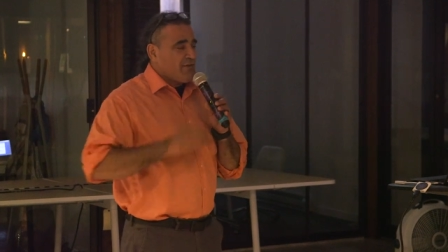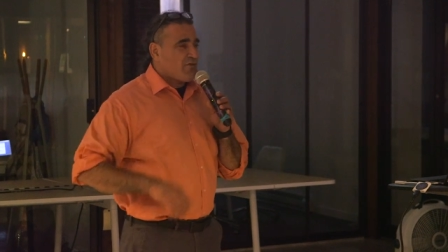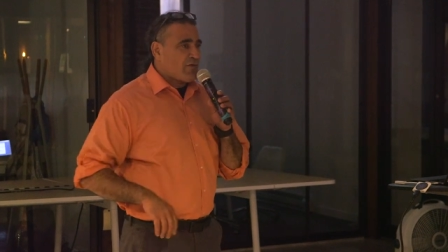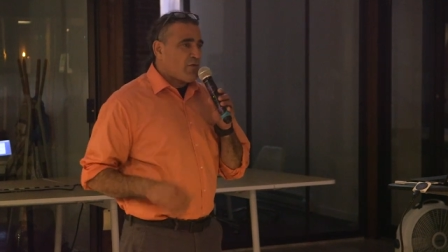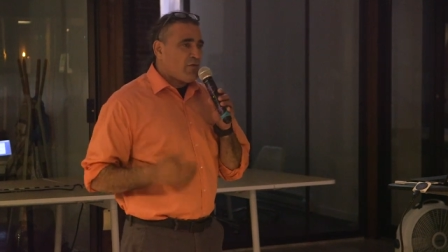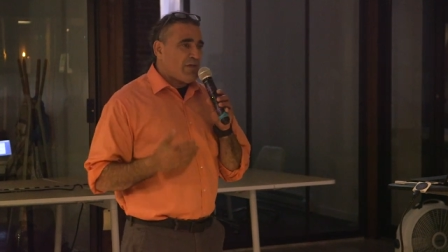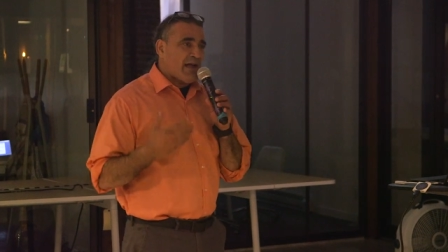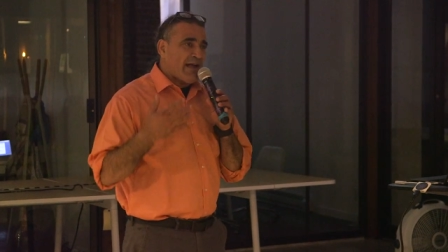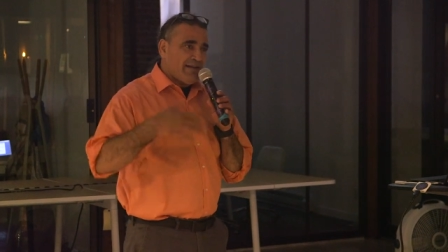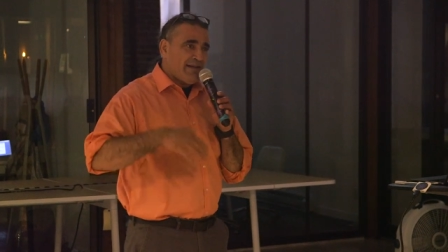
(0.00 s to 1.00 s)
So
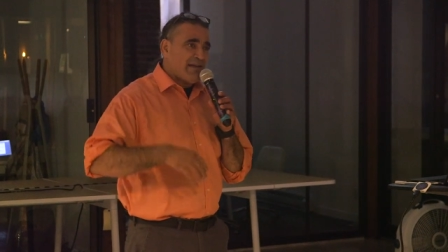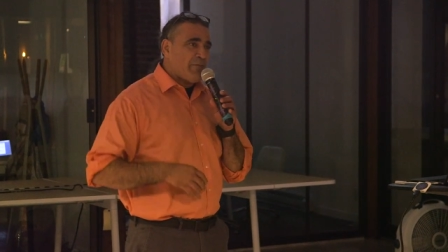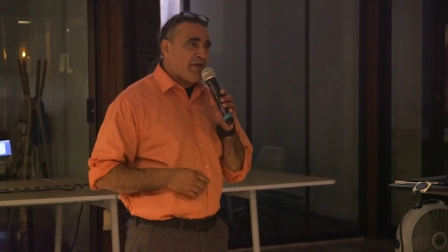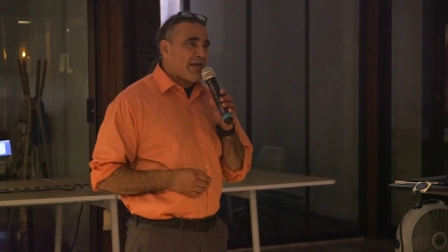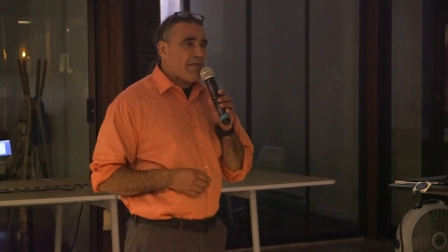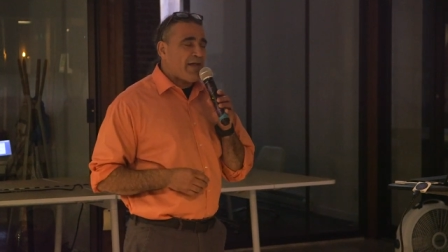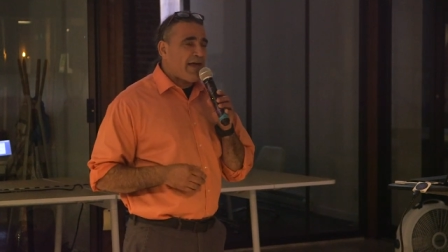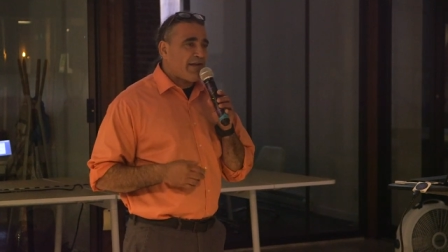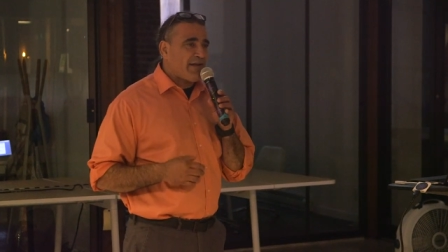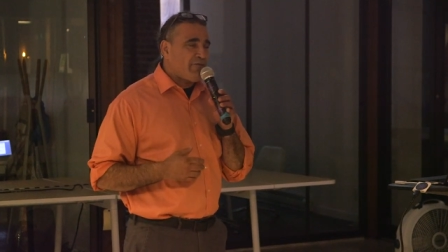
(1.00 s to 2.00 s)
the idea being
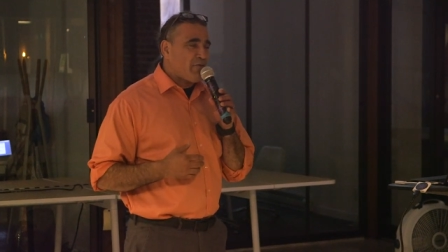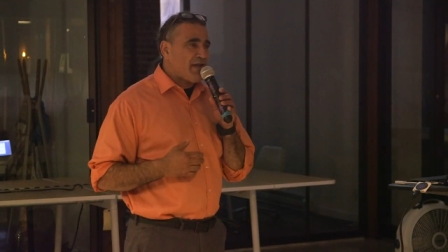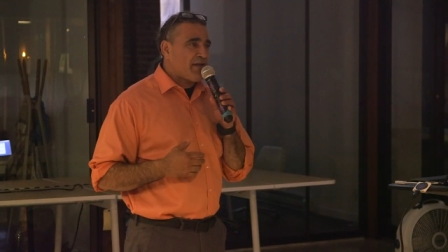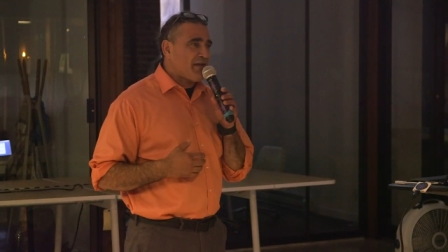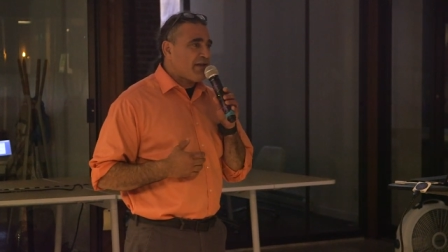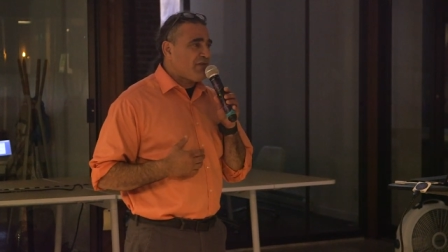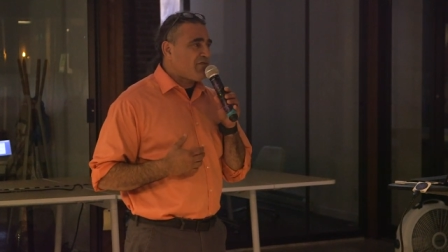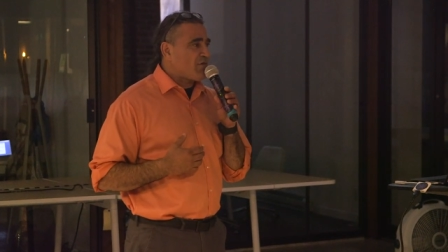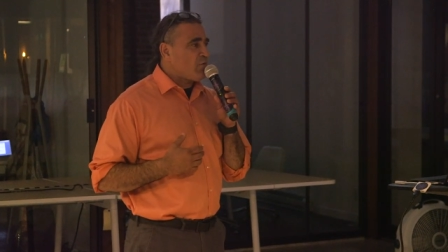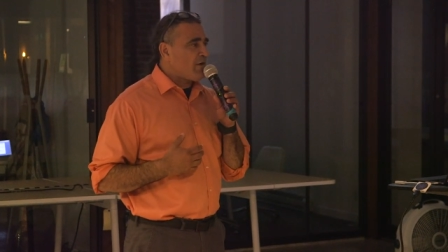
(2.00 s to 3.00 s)
that if we can give
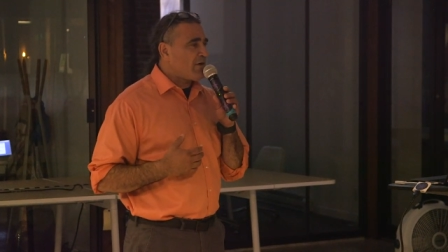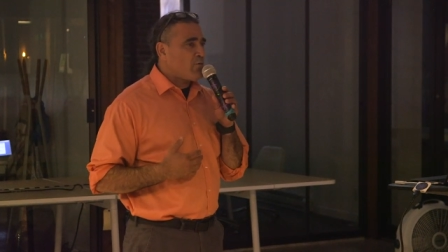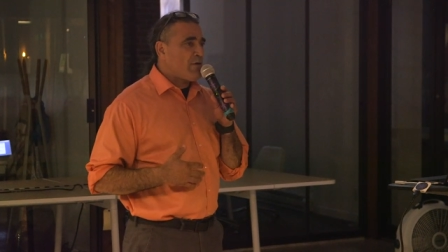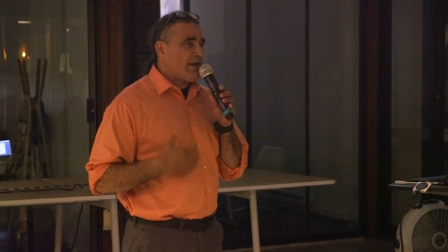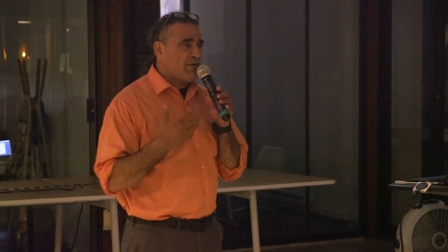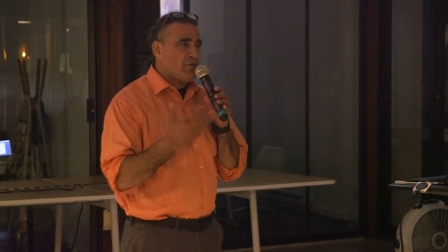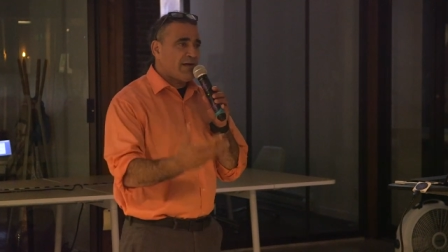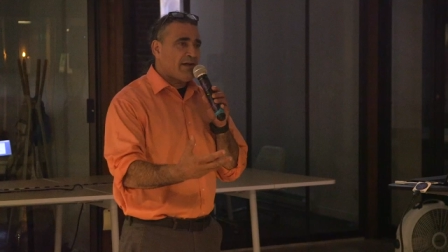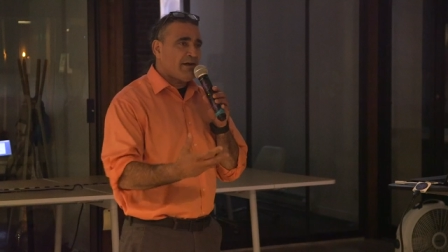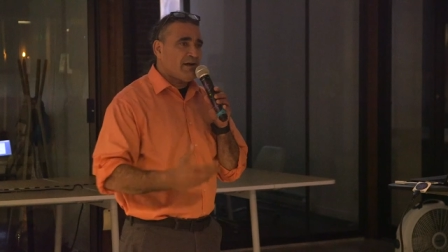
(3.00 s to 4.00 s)
someone a
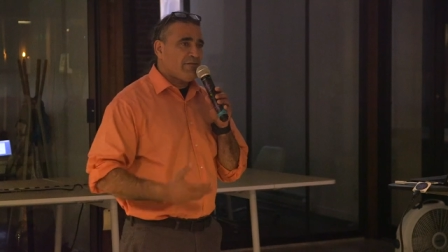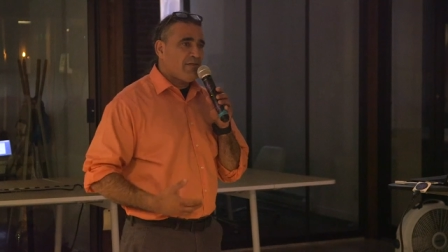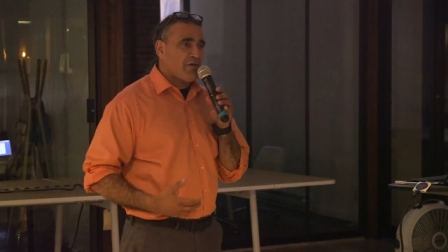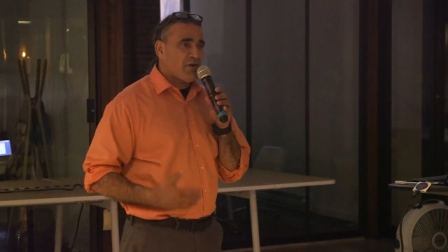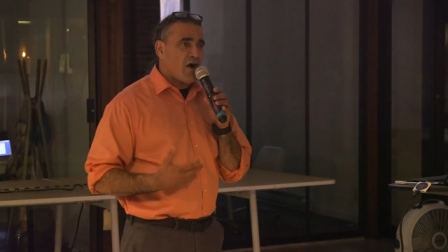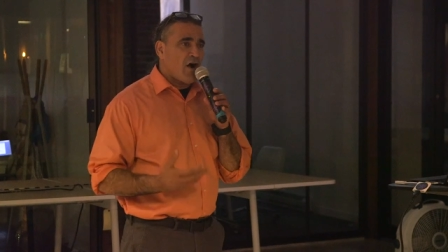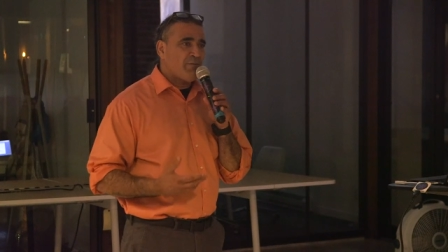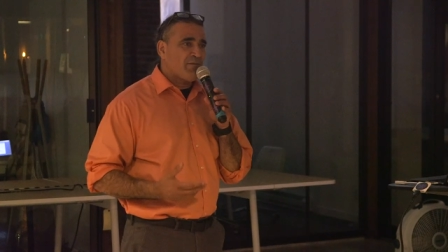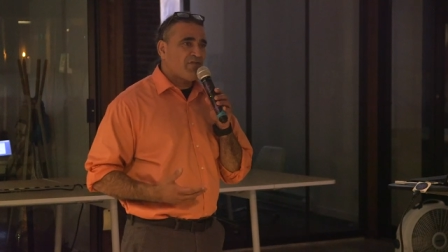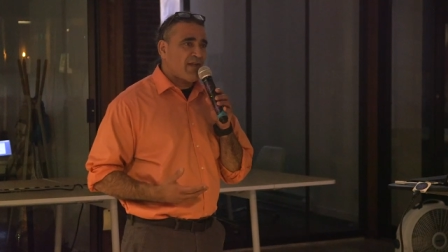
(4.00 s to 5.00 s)
rendering of their
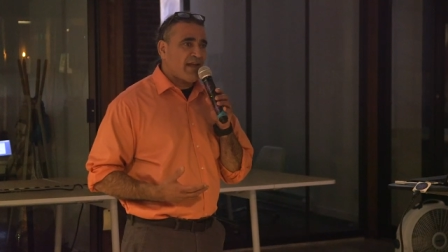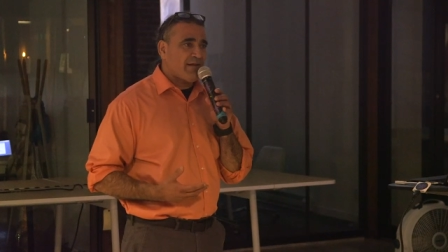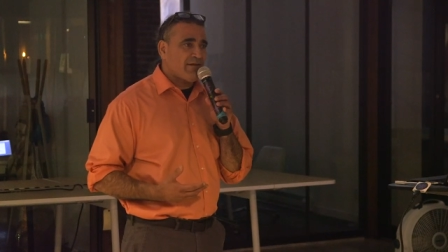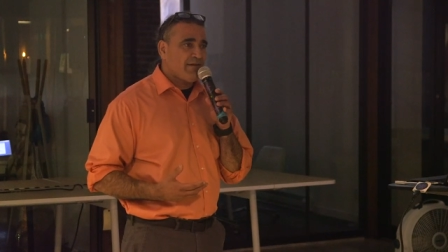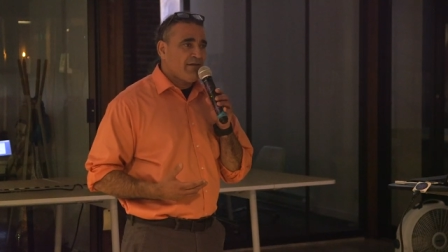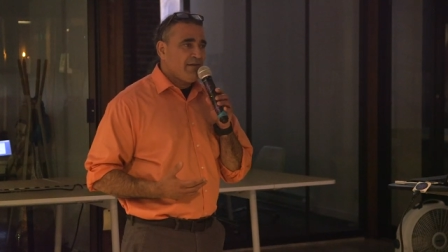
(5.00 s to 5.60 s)
calm state